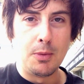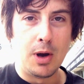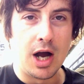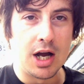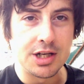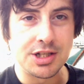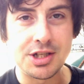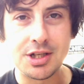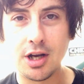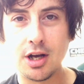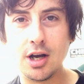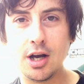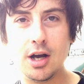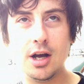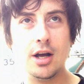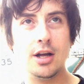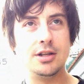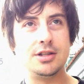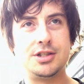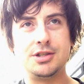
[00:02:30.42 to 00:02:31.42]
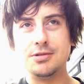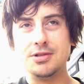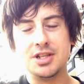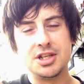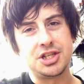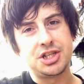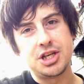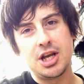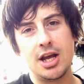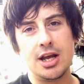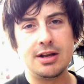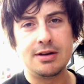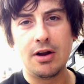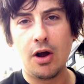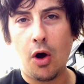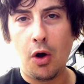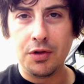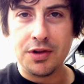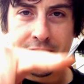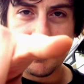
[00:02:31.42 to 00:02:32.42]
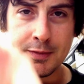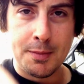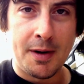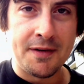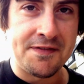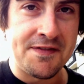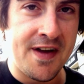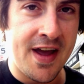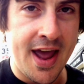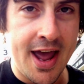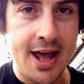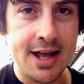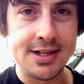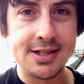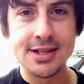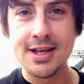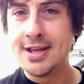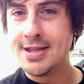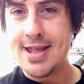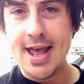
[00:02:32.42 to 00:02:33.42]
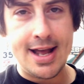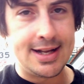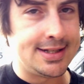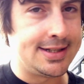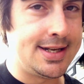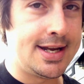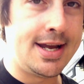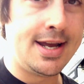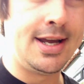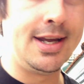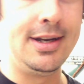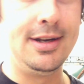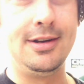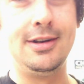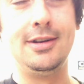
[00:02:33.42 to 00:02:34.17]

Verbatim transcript: much uh, doing the shit only for my fans, and that's it.